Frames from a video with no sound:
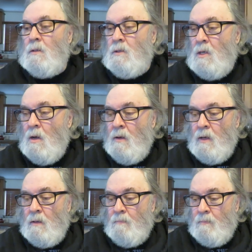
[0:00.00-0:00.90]

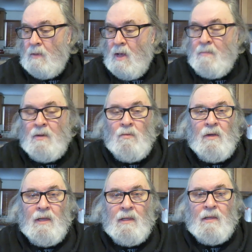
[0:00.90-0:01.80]
So I've been
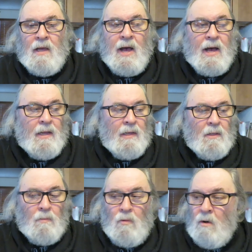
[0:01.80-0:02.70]
reading that in
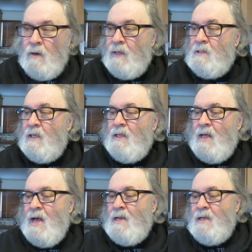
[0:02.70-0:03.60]
the mornings
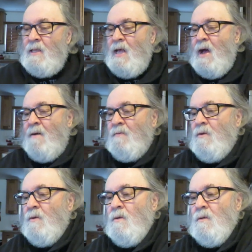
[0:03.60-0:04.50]
and in the
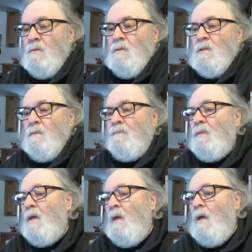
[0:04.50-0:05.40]
afternoons
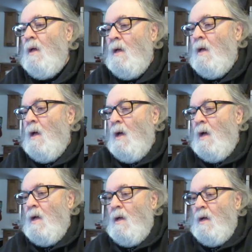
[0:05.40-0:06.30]

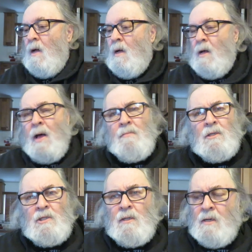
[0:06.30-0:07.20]
uh, I
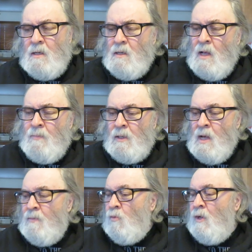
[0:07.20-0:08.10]
mentioned a couple,
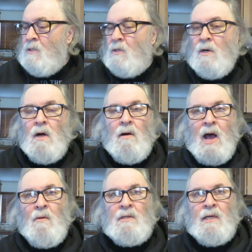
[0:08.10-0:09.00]
couple weeks ago
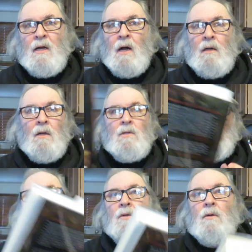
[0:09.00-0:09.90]
I was at our
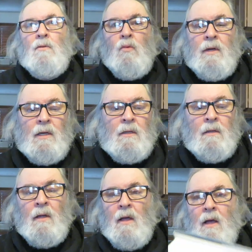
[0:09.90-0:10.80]
local
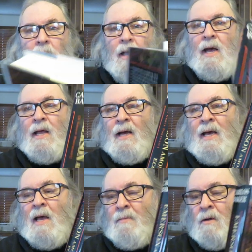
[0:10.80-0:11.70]
Goodwill and I
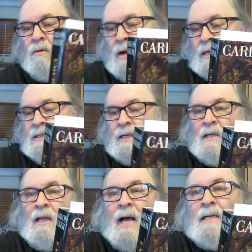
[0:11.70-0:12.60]
came across a
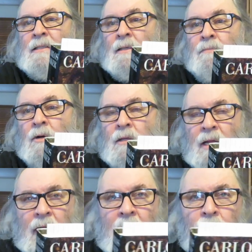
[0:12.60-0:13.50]
classic book
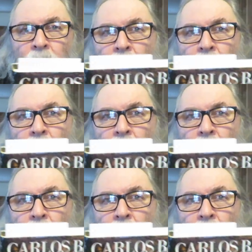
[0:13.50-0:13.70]
that I